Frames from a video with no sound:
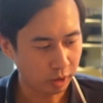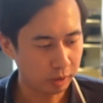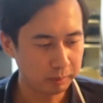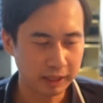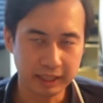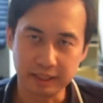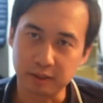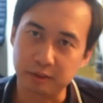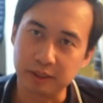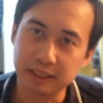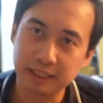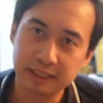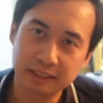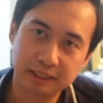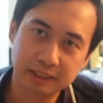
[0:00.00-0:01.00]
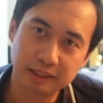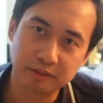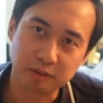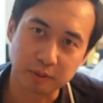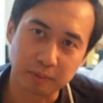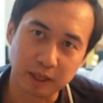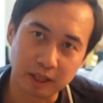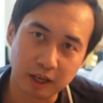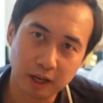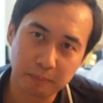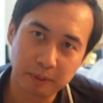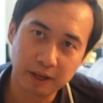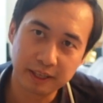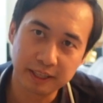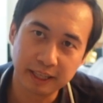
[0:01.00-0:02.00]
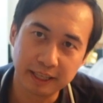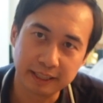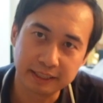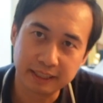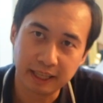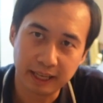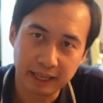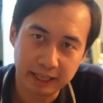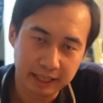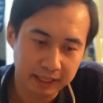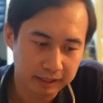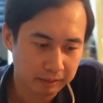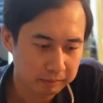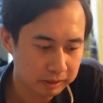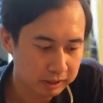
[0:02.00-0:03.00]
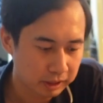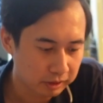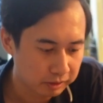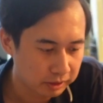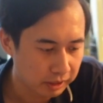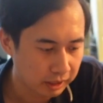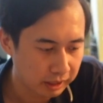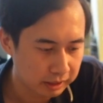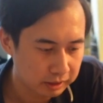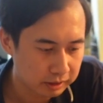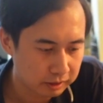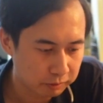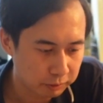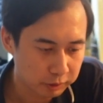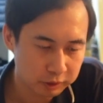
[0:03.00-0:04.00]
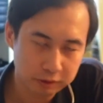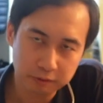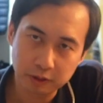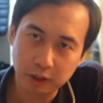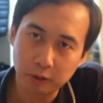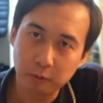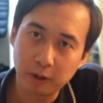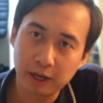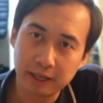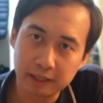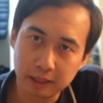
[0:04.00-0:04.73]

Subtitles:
all my ingredients for my hot pot night, and I'm going to tell you guys first of all why I